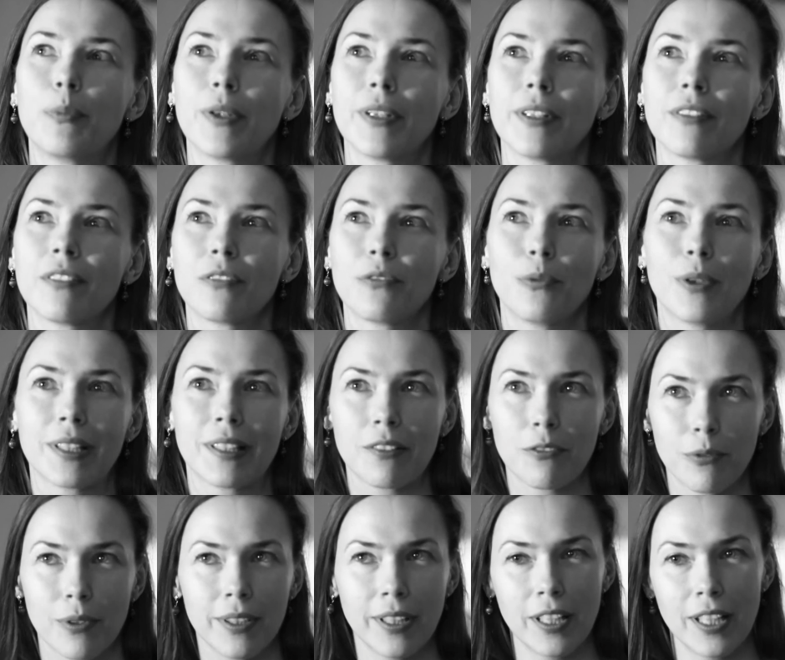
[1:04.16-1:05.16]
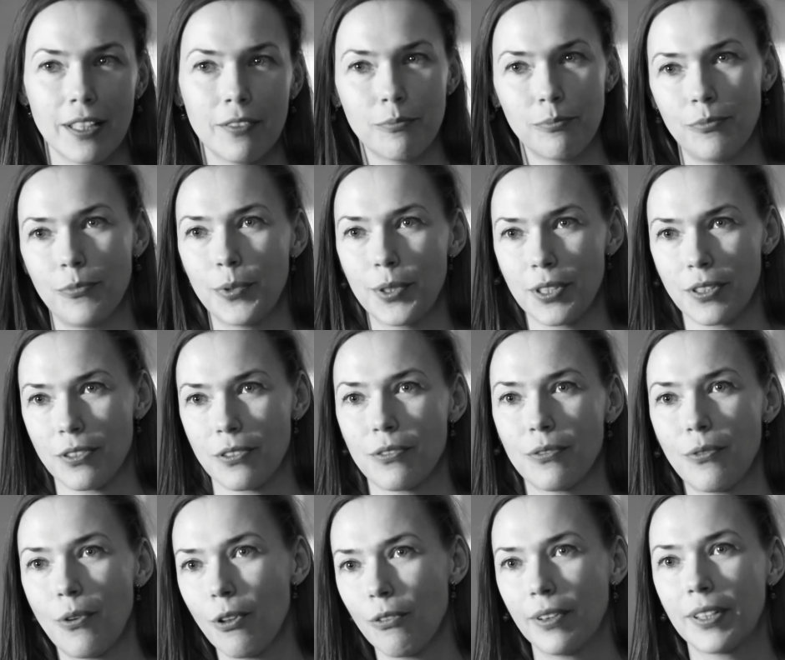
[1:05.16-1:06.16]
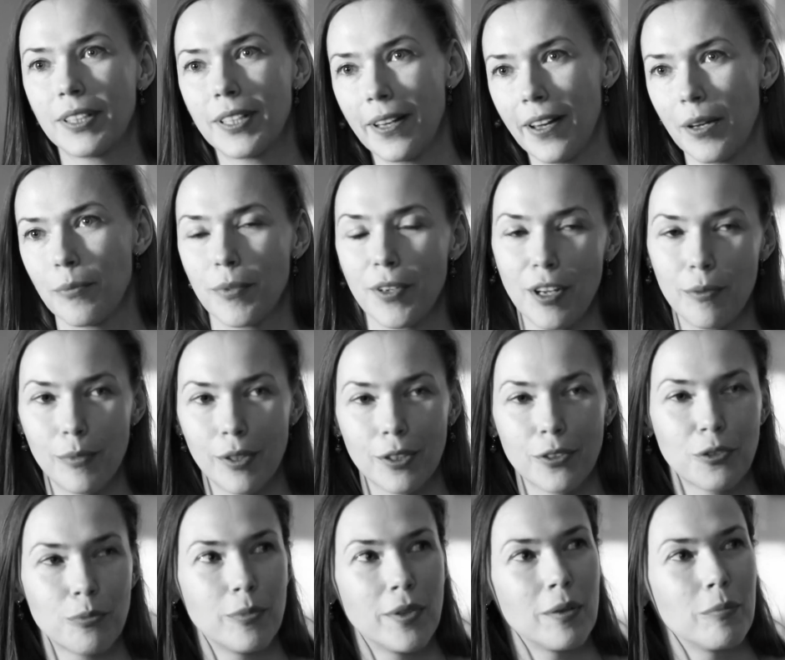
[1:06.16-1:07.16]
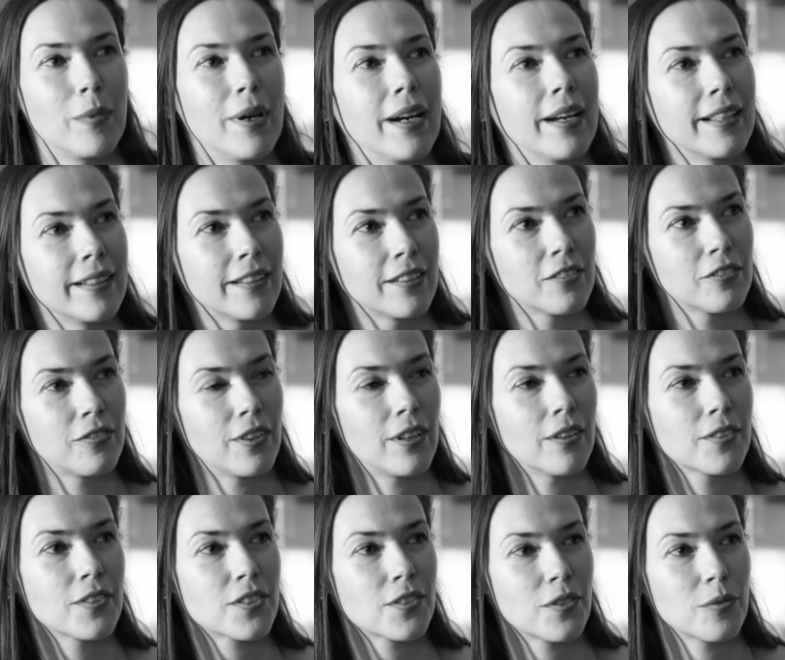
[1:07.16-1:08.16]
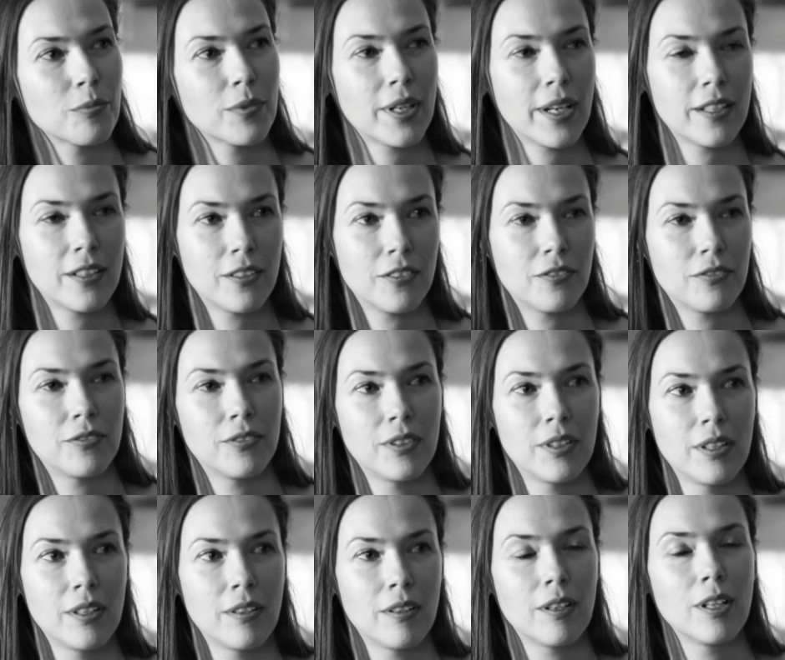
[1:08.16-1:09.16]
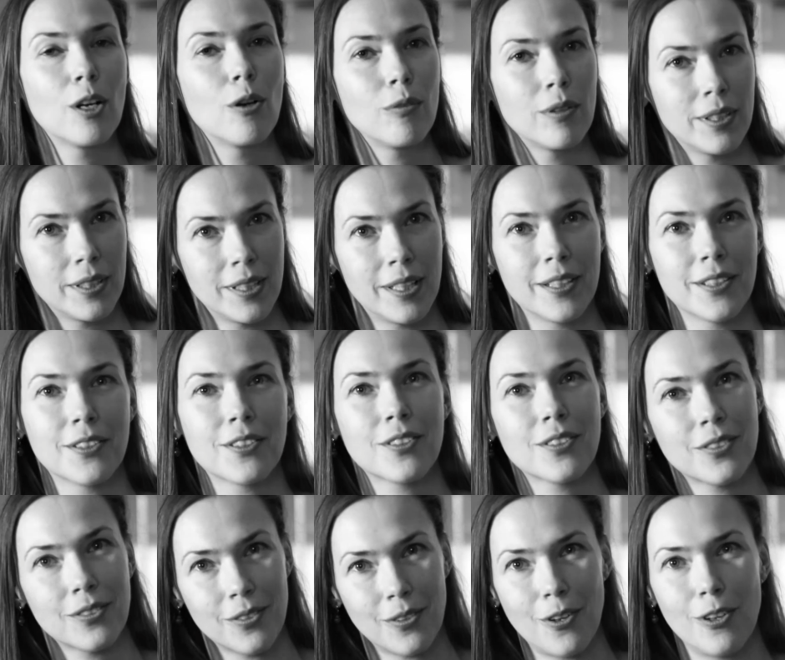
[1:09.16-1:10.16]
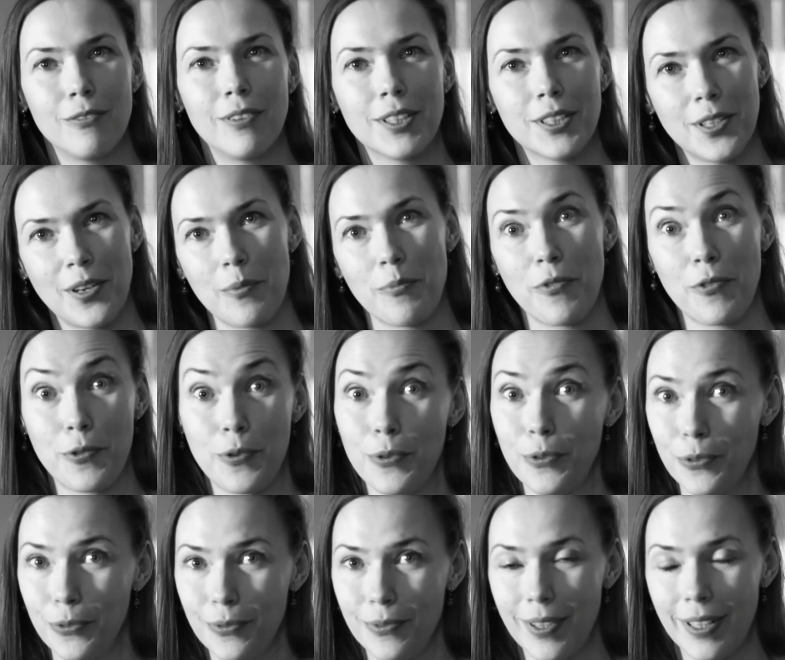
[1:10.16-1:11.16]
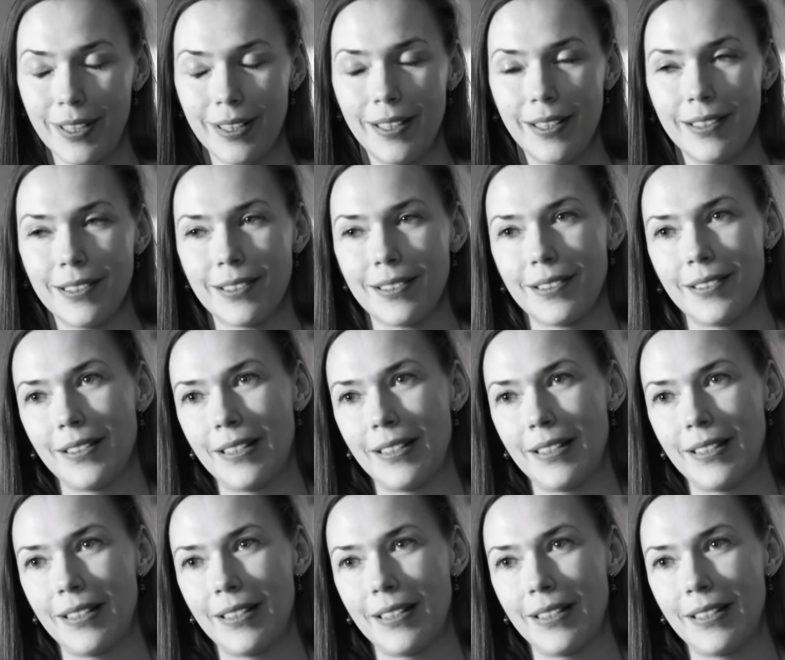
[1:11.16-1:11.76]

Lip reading: but what really was all the time coming to my mind, it felt some kind of loneliness all the time through, at least